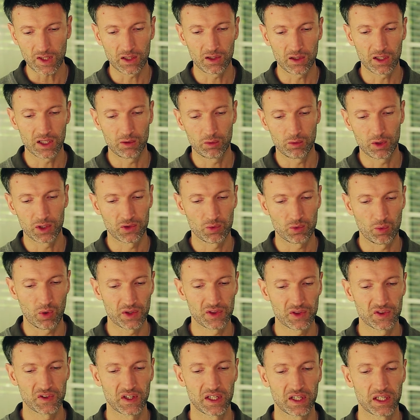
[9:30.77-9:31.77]
and there was
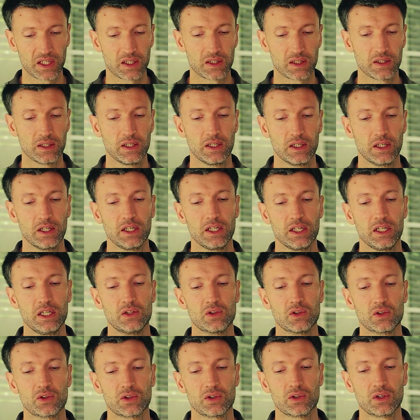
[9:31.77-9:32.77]
one tear in
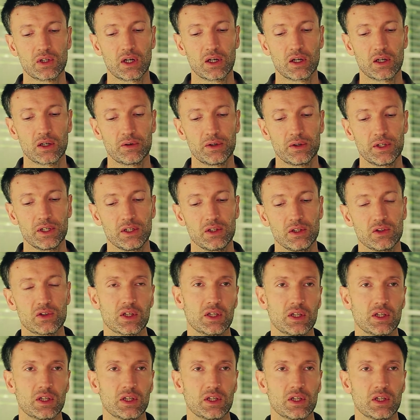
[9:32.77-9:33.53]
the solar arrays,